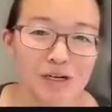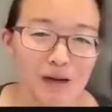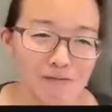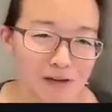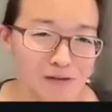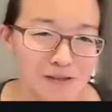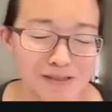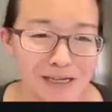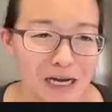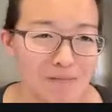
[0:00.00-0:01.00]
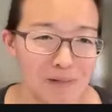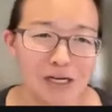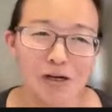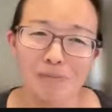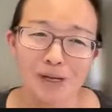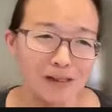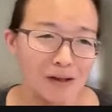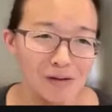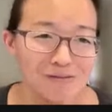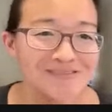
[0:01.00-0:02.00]
of my favorites, and I know I'm not
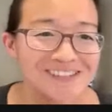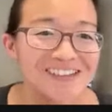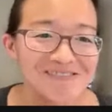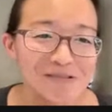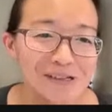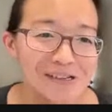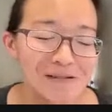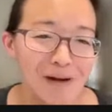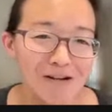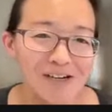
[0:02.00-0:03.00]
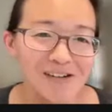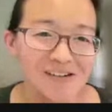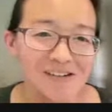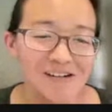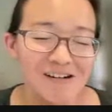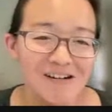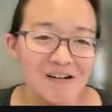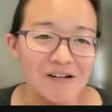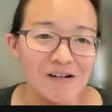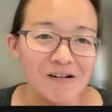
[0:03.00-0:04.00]
alone in really admiring her
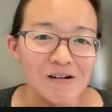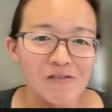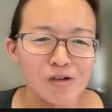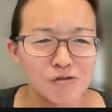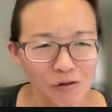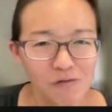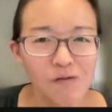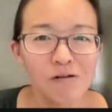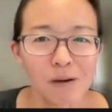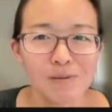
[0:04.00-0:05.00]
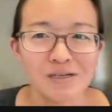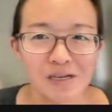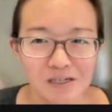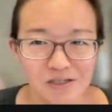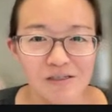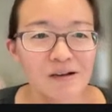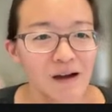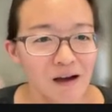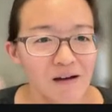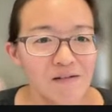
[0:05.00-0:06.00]
very truthful representation
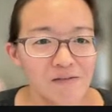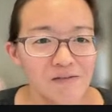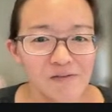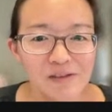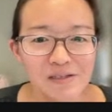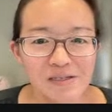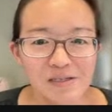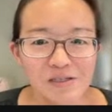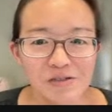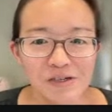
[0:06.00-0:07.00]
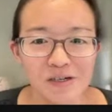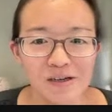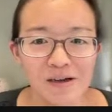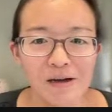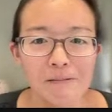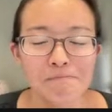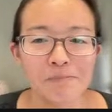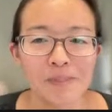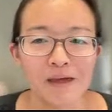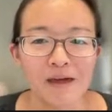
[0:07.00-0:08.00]
of this history.
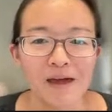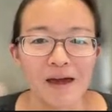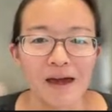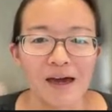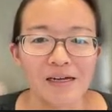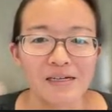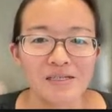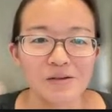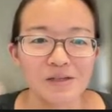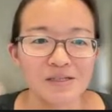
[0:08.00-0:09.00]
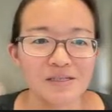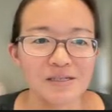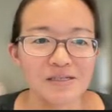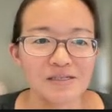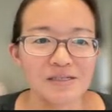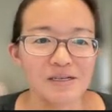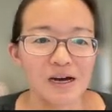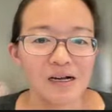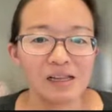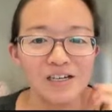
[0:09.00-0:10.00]
And so this is a
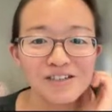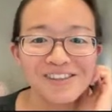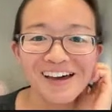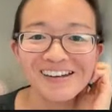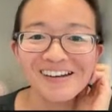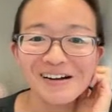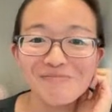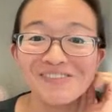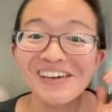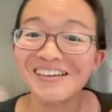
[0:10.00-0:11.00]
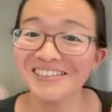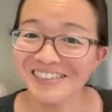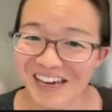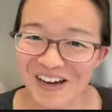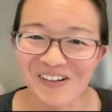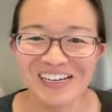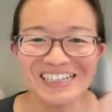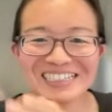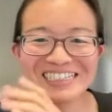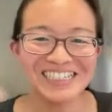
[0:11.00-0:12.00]
collection that, yes, Keiko
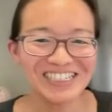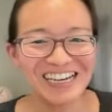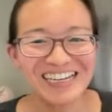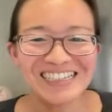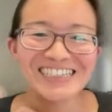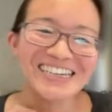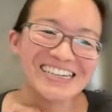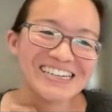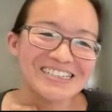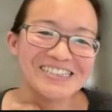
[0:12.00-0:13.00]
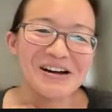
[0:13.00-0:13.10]
is digitized. It is,